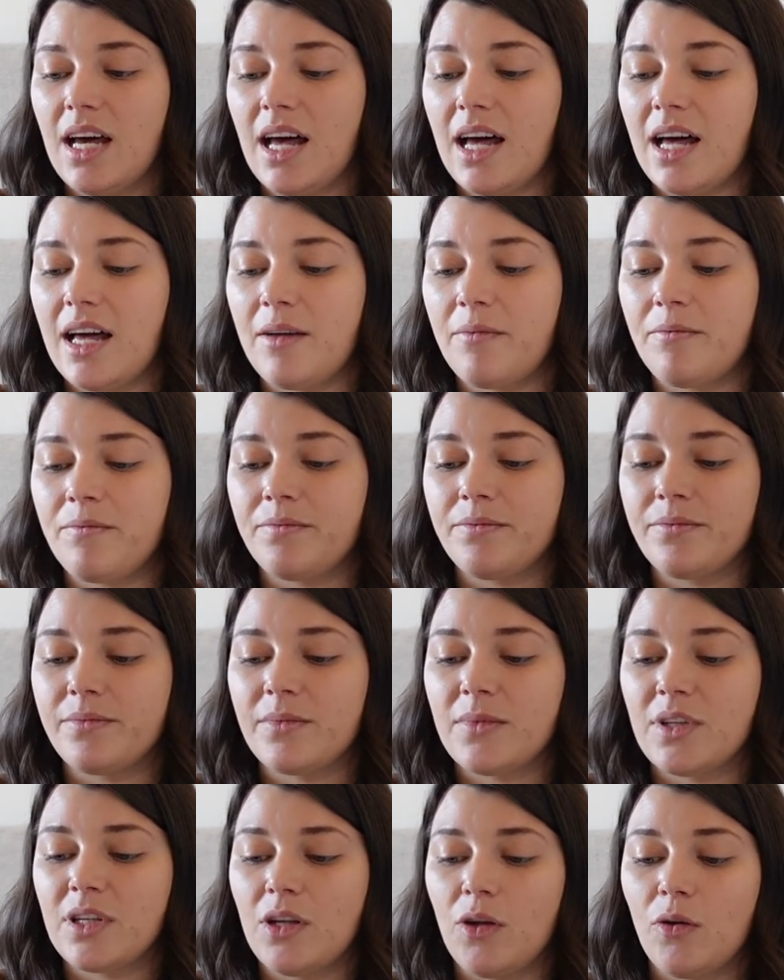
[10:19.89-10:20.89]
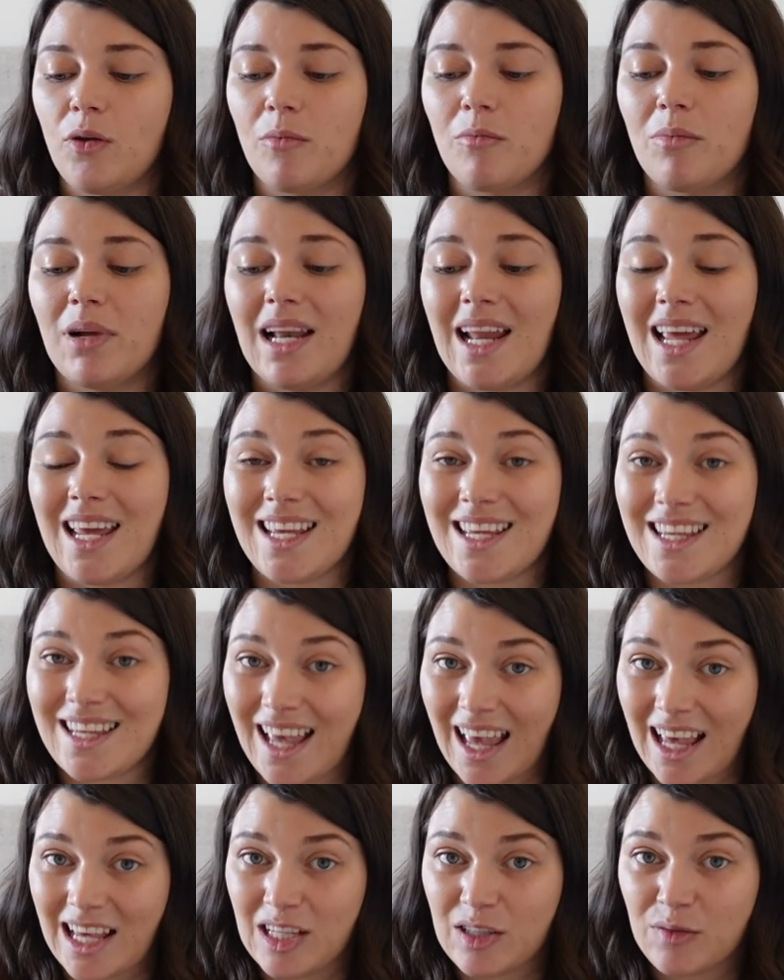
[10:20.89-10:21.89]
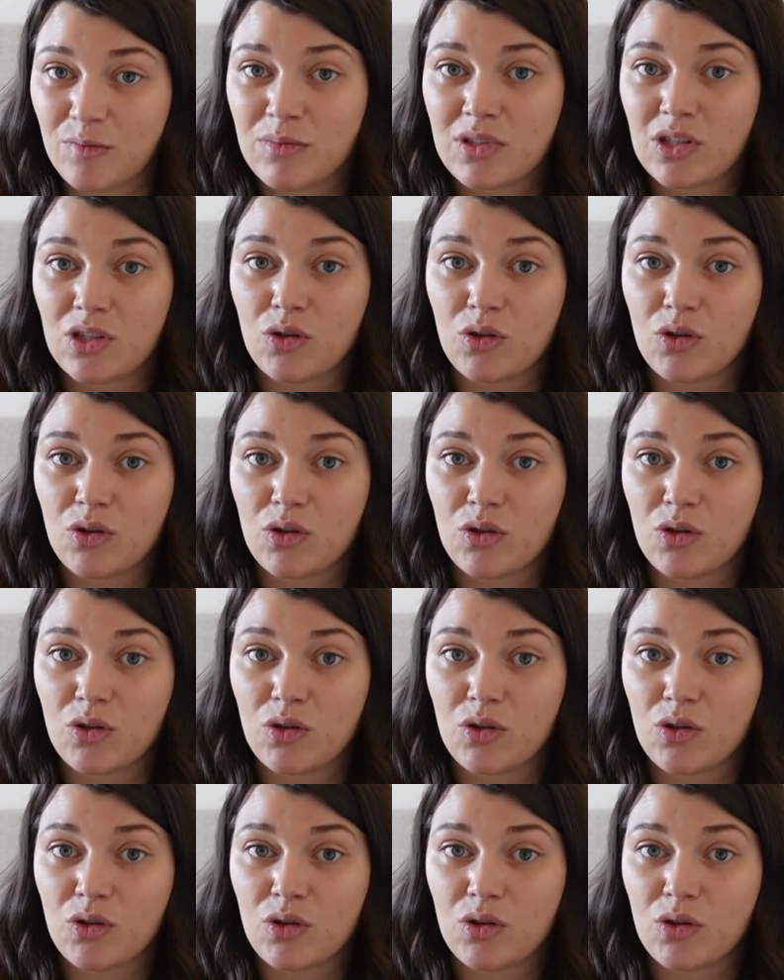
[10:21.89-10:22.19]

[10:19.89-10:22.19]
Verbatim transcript: Um, you can play games